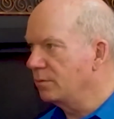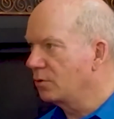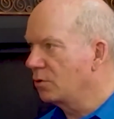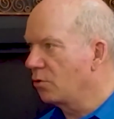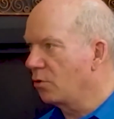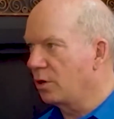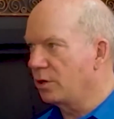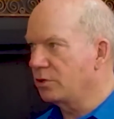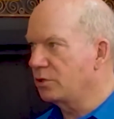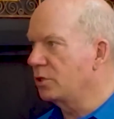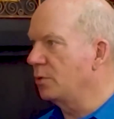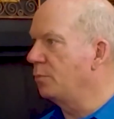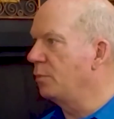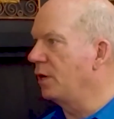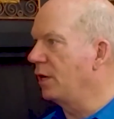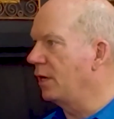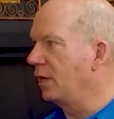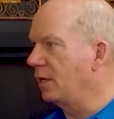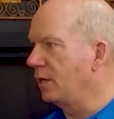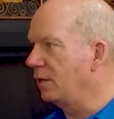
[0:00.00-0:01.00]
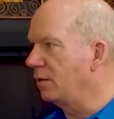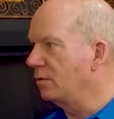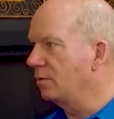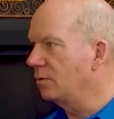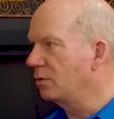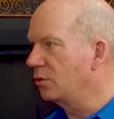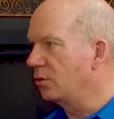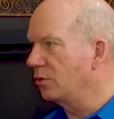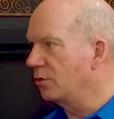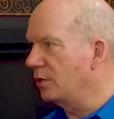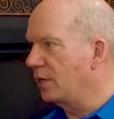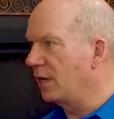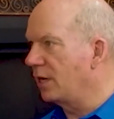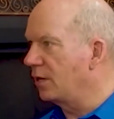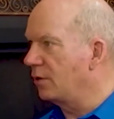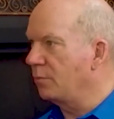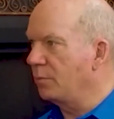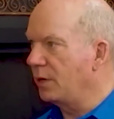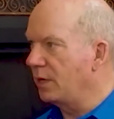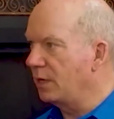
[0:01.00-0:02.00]
across the planet learned how
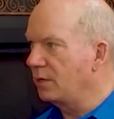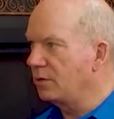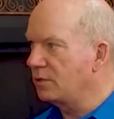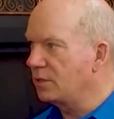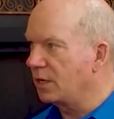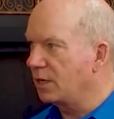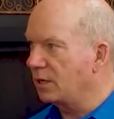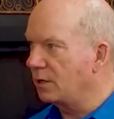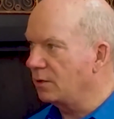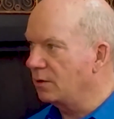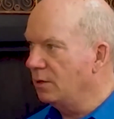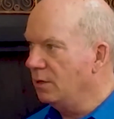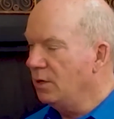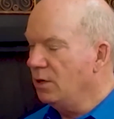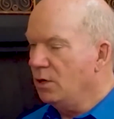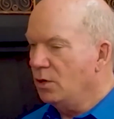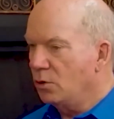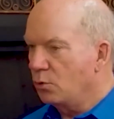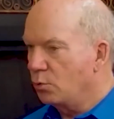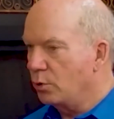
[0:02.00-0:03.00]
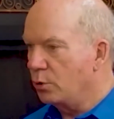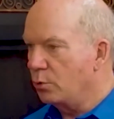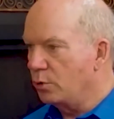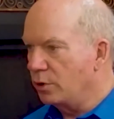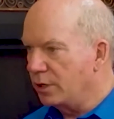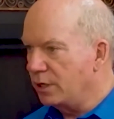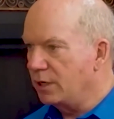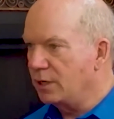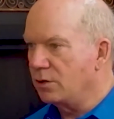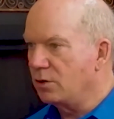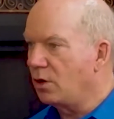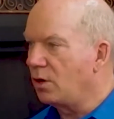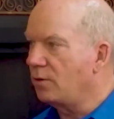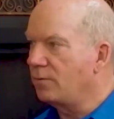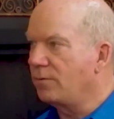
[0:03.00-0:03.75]
to meditate, we would end all